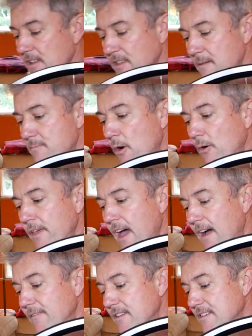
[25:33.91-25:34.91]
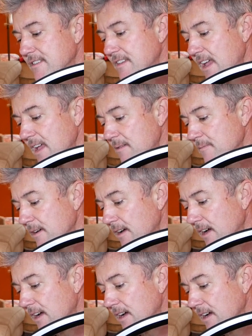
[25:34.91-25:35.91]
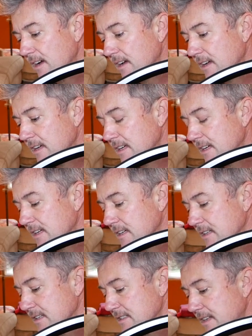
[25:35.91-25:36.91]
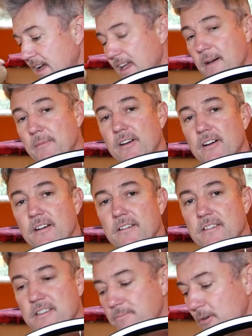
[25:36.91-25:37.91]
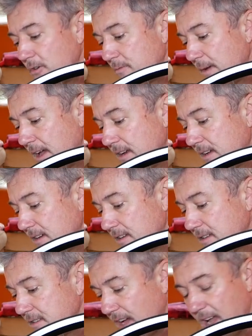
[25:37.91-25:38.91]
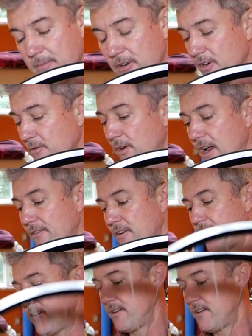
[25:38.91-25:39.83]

They both have the same diameter, the spoke bed diameter or whatever